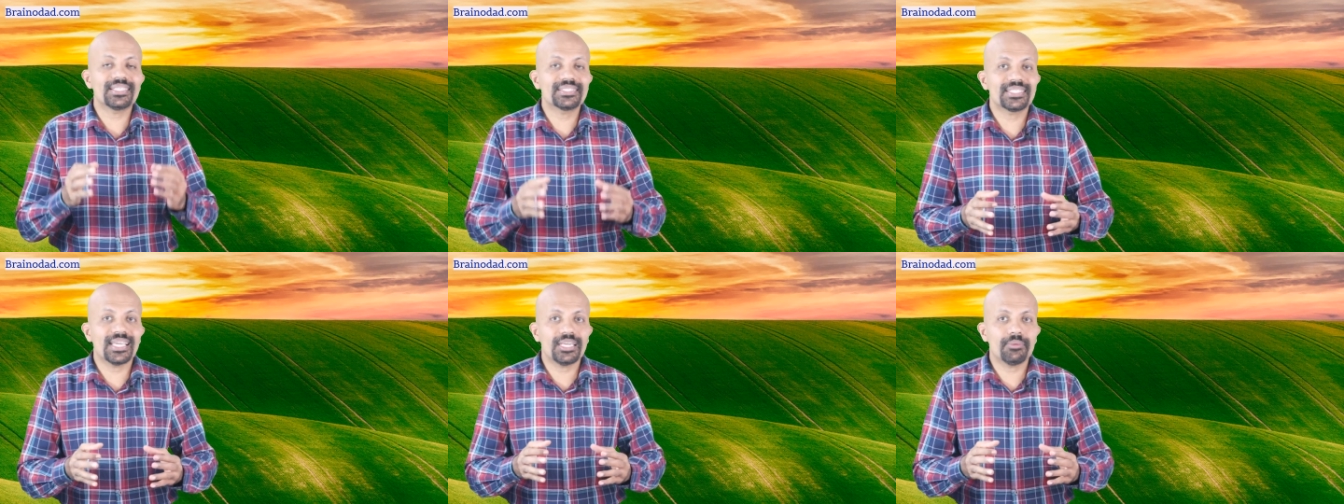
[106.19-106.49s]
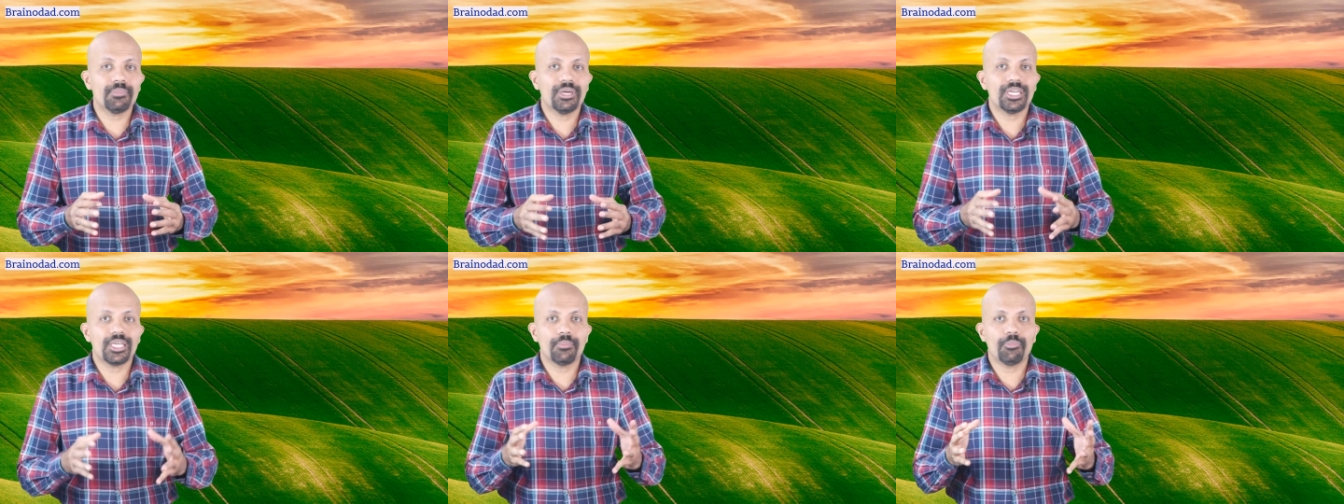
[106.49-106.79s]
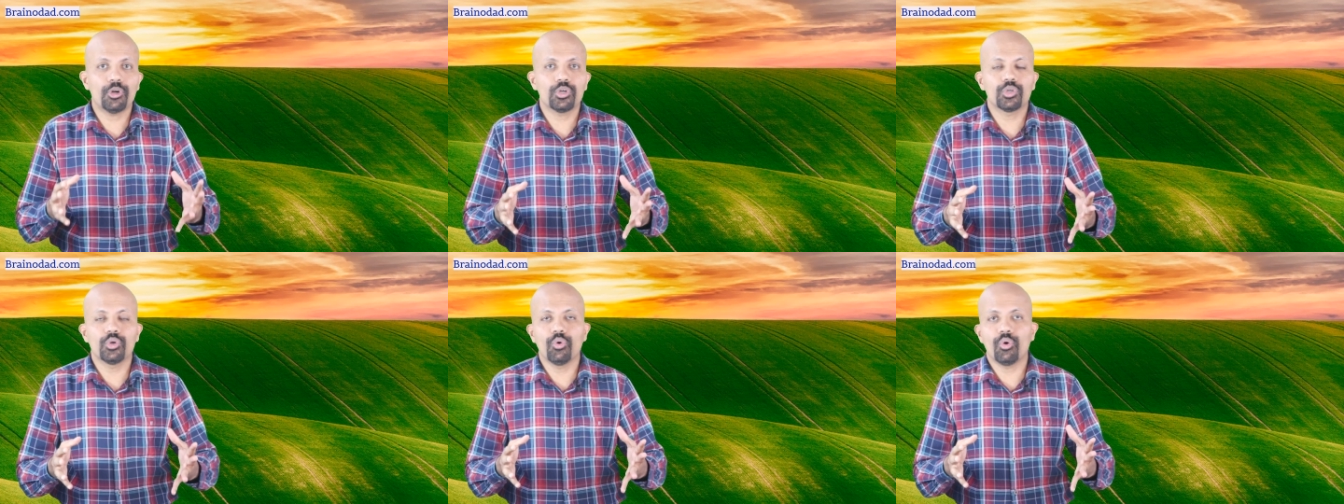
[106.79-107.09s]
excitement
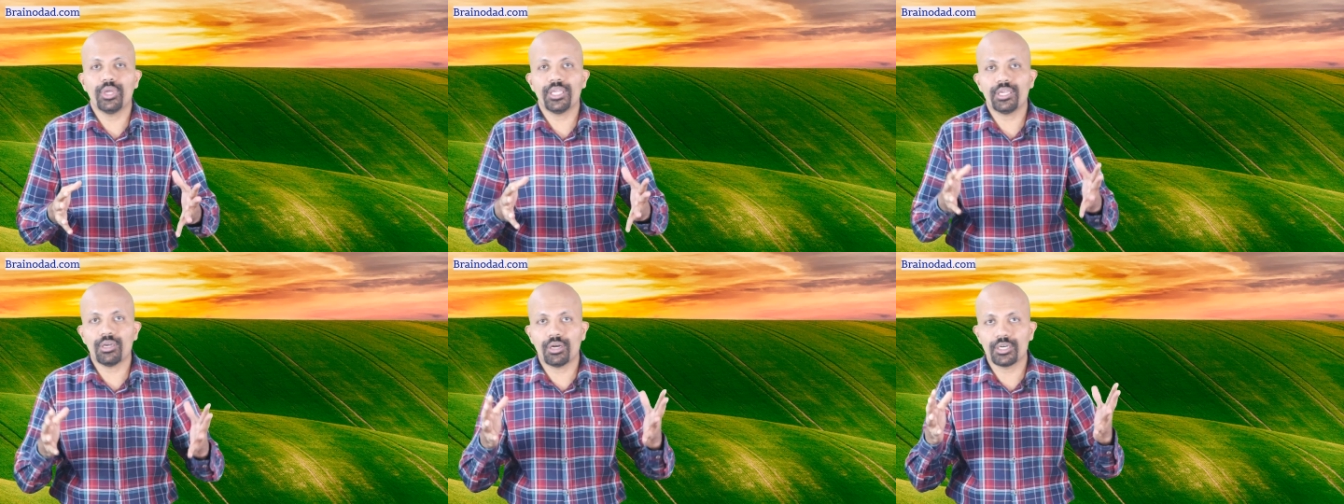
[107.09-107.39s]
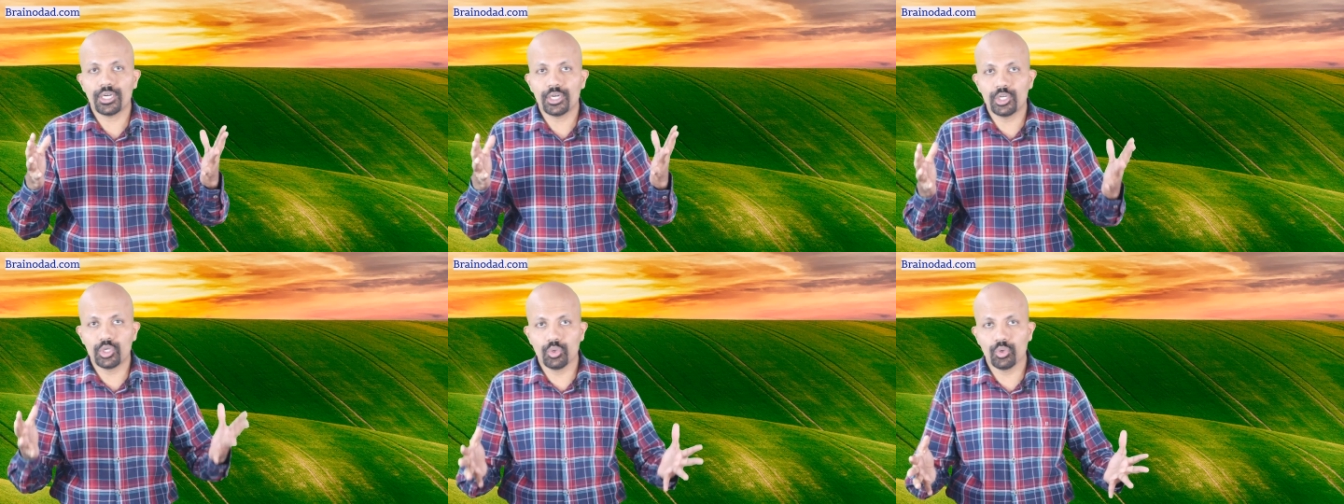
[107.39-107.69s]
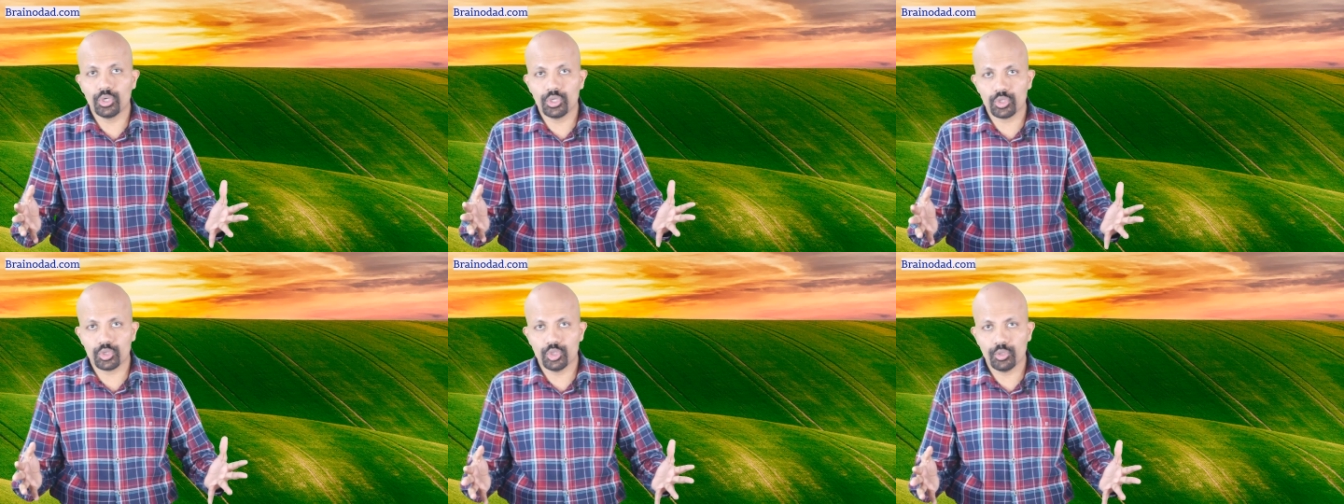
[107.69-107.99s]
about going on a
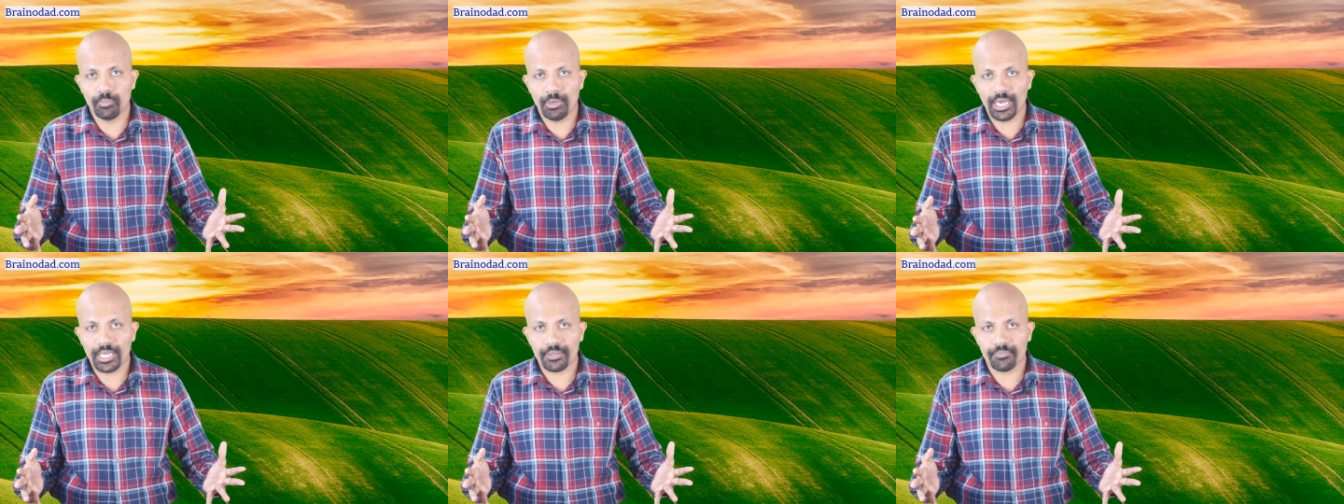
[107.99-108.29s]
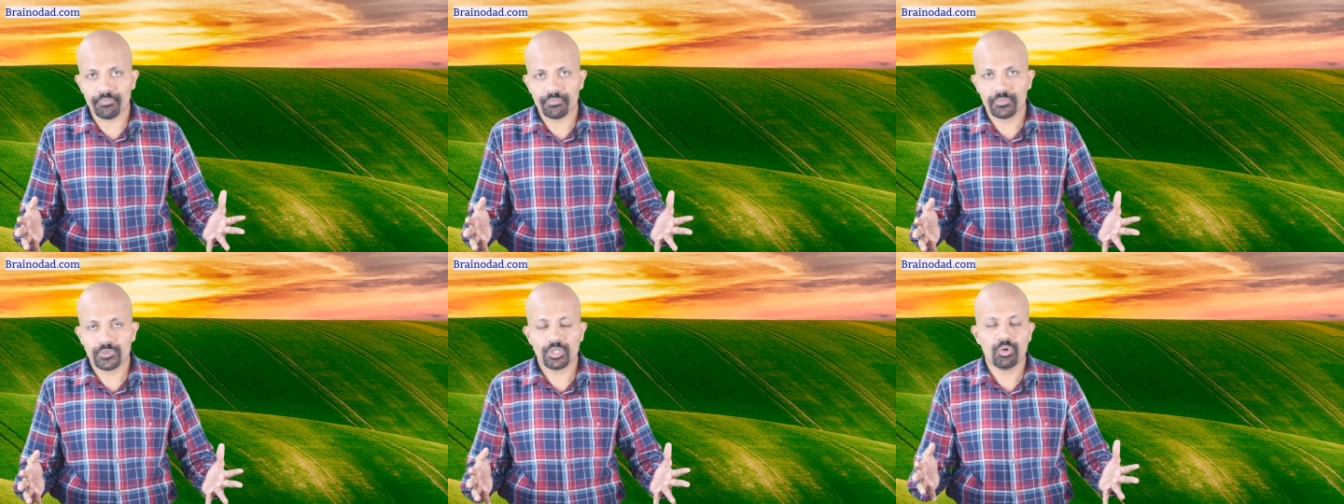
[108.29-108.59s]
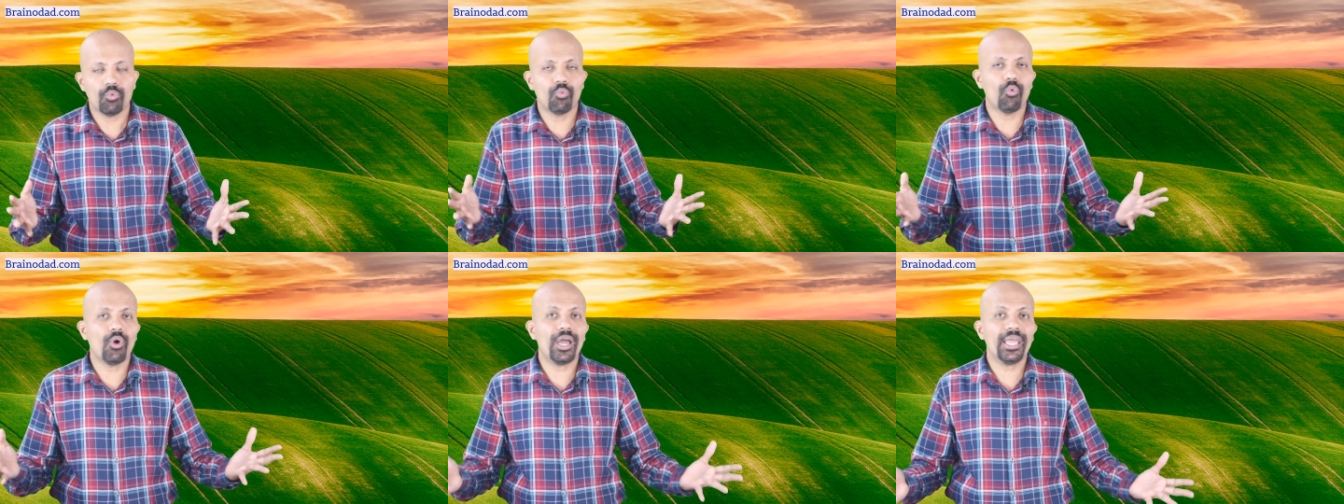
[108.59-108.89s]
tour to Dubai.
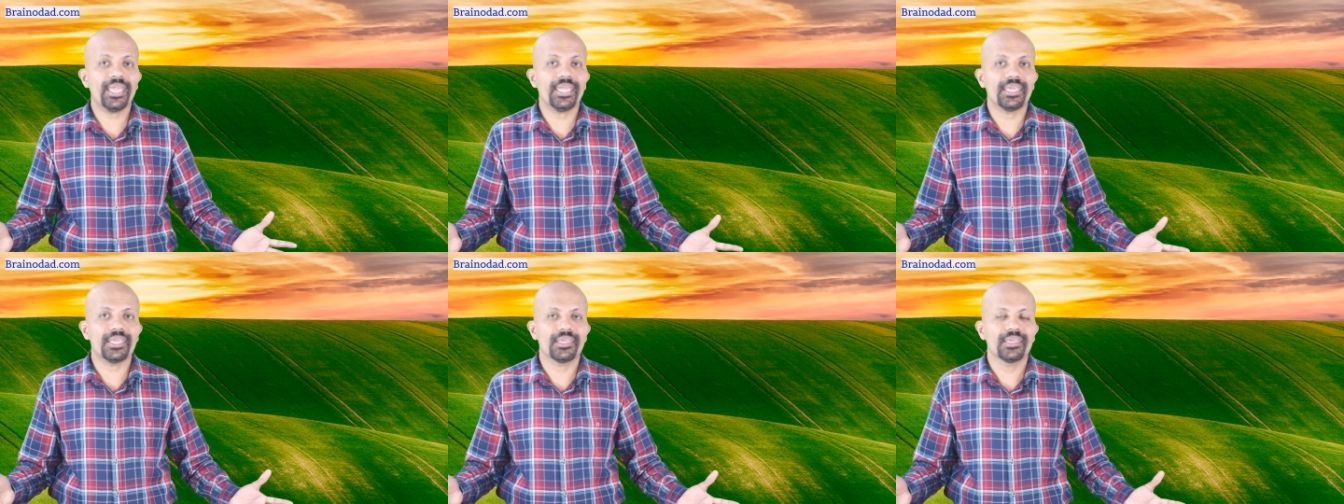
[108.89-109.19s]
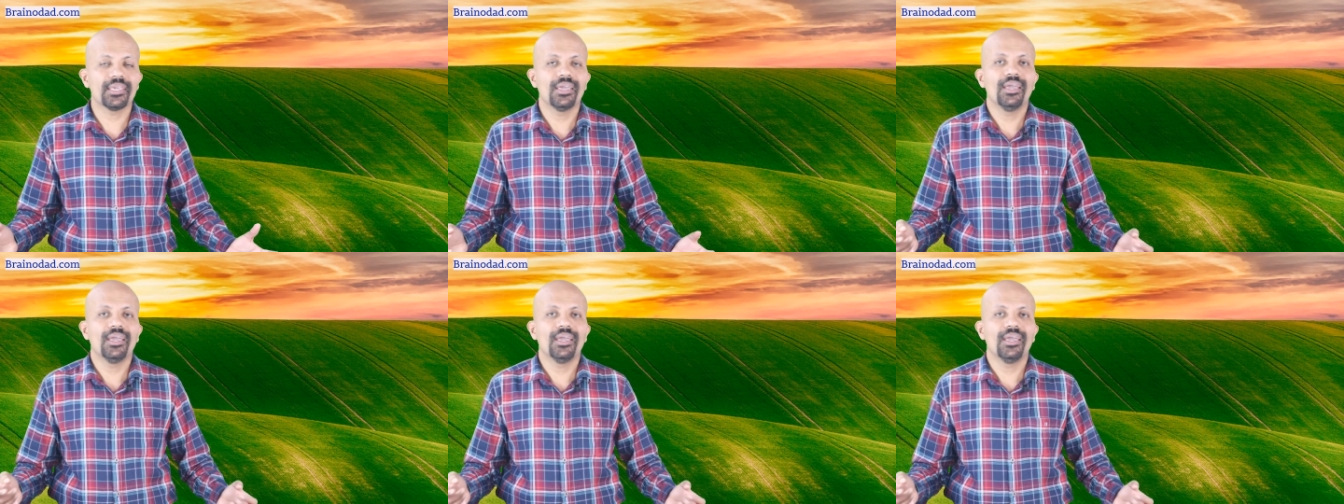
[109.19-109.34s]
Why?